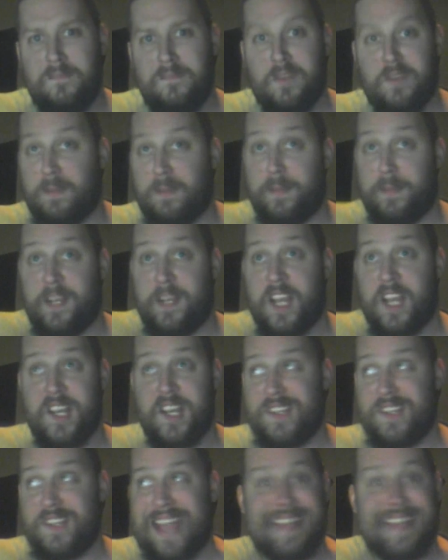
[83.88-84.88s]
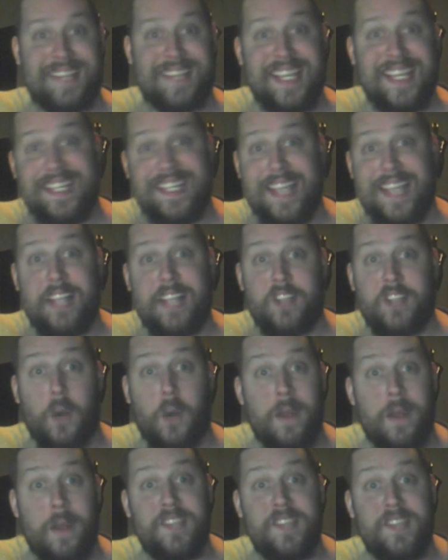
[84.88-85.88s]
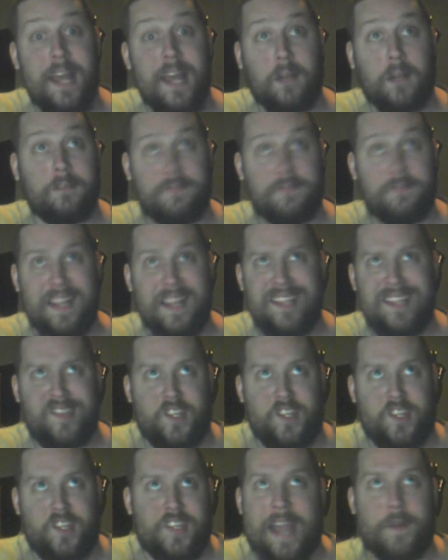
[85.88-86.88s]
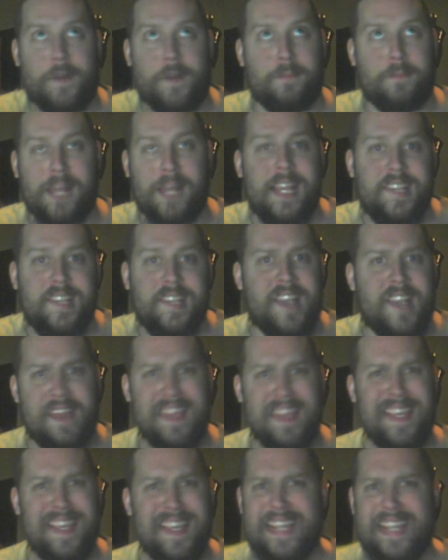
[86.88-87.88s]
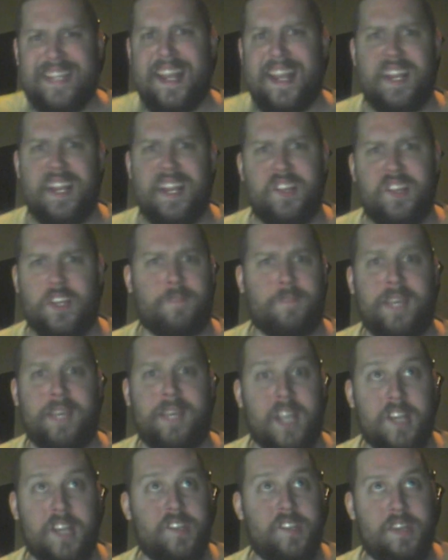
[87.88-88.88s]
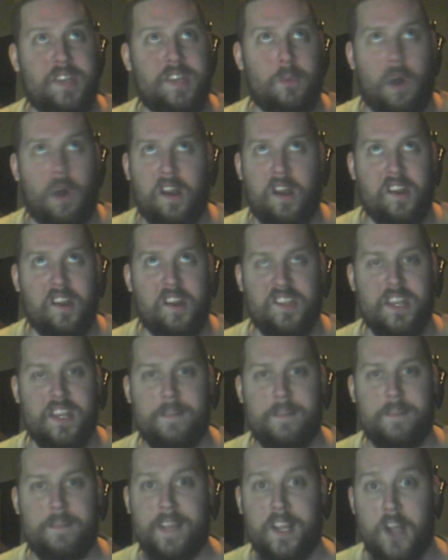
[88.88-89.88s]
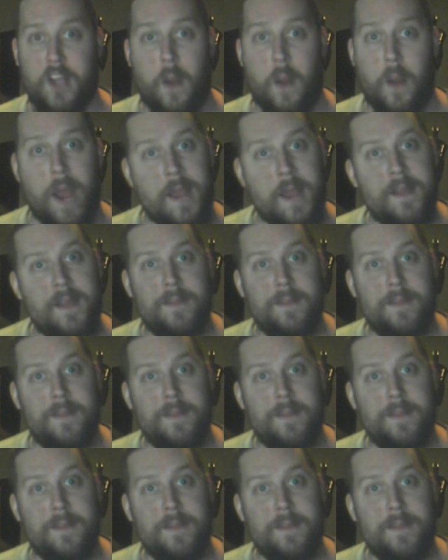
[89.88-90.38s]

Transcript: simply because, as he said so himself, it's just out of place. I think he did it just because he wanted to see if he could do it.